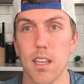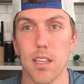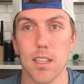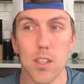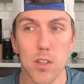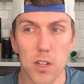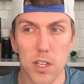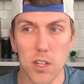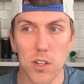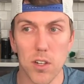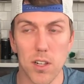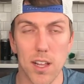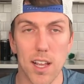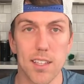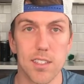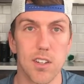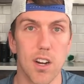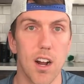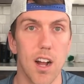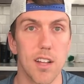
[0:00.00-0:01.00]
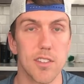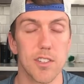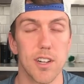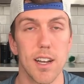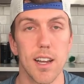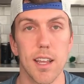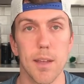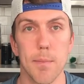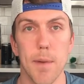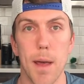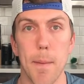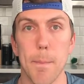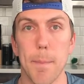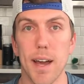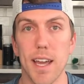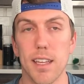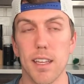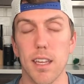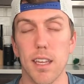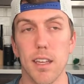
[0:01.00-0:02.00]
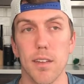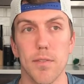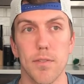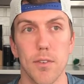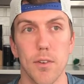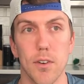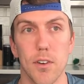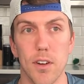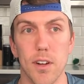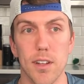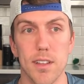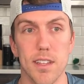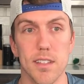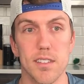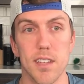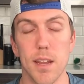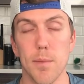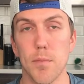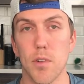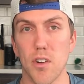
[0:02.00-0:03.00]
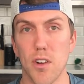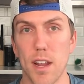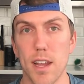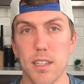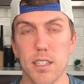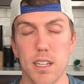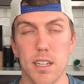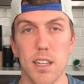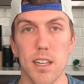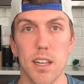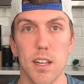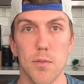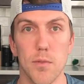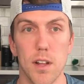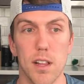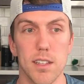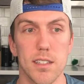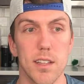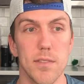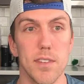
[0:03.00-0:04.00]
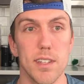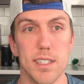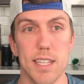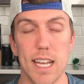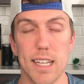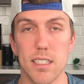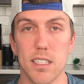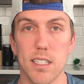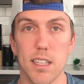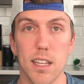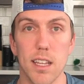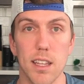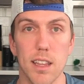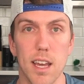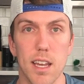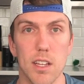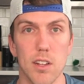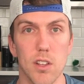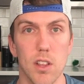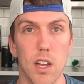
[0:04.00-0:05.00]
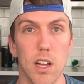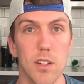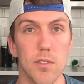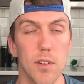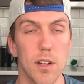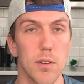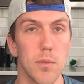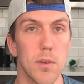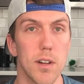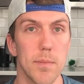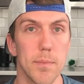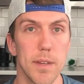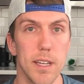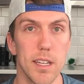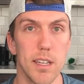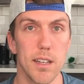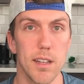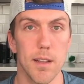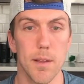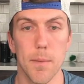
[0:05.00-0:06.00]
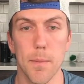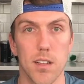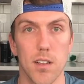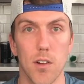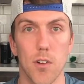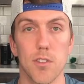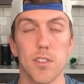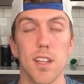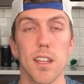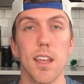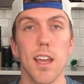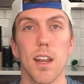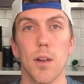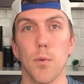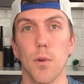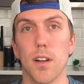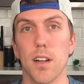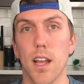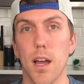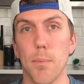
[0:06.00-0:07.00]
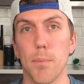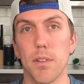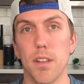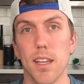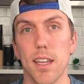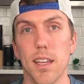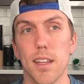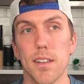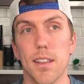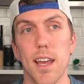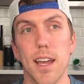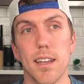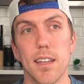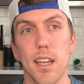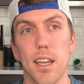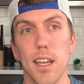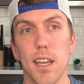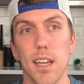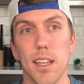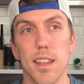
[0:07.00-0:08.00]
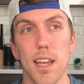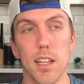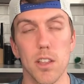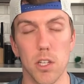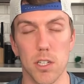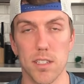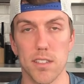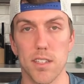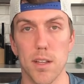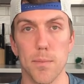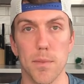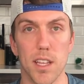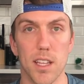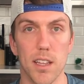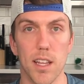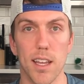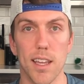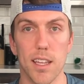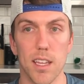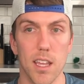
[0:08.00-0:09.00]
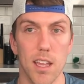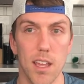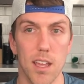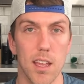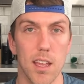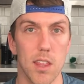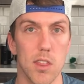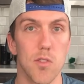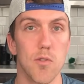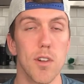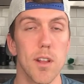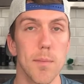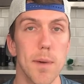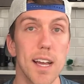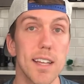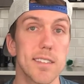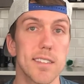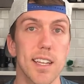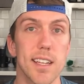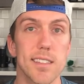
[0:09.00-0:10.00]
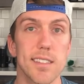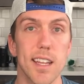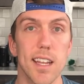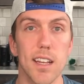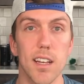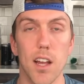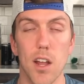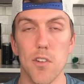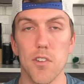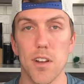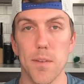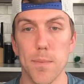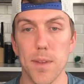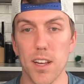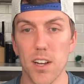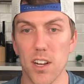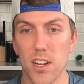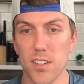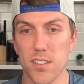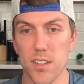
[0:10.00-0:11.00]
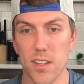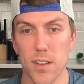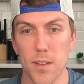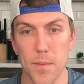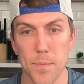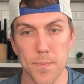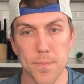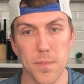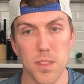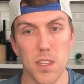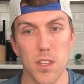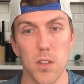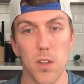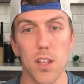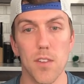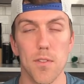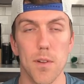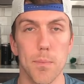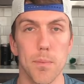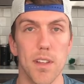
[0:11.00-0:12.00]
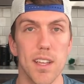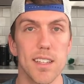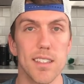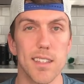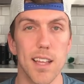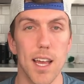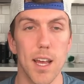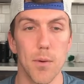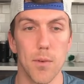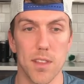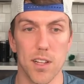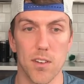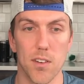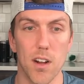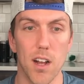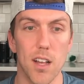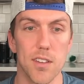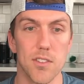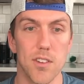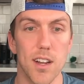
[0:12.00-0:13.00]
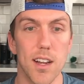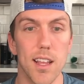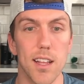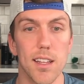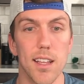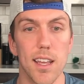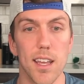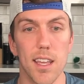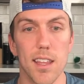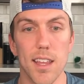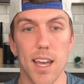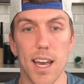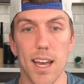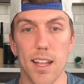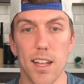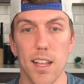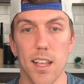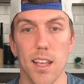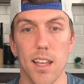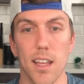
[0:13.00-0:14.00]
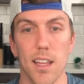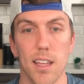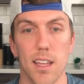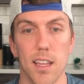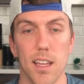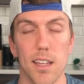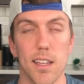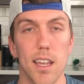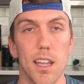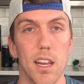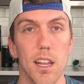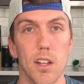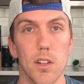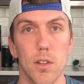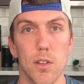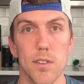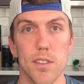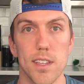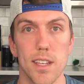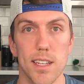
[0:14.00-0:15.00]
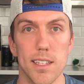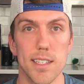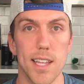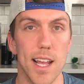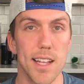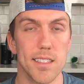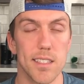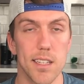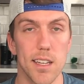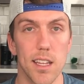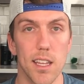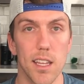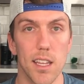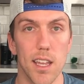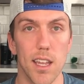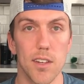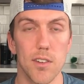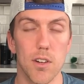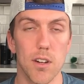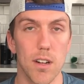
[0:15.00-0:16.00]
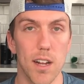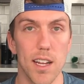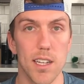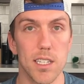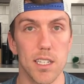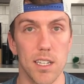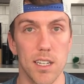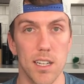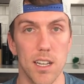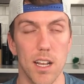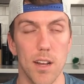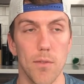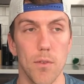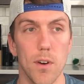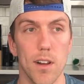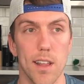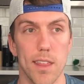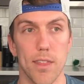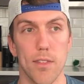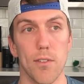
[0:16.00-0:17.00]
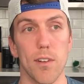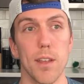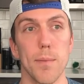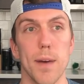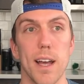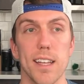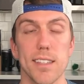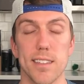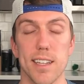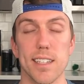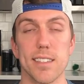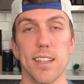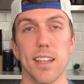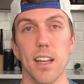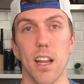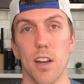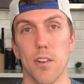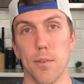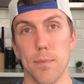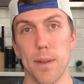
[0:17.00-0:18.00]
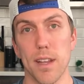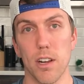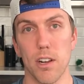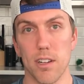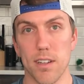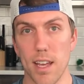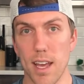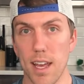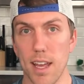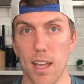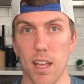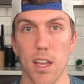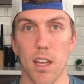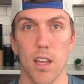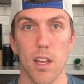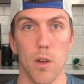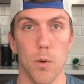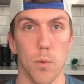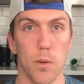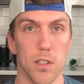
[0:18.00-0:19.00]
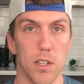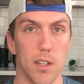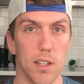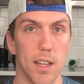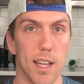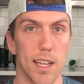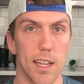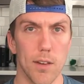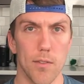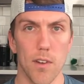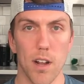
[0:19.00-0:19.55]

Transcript: you could utilize cross-training by biking for the same duration and relative intensity that your long run would have been. Or say you had a workout plan that day that looked something like 3 by 1600 meters. You could replace that with a cross-training day that again includes the intensity and duration of what a 3 by 1600 meter day would look like in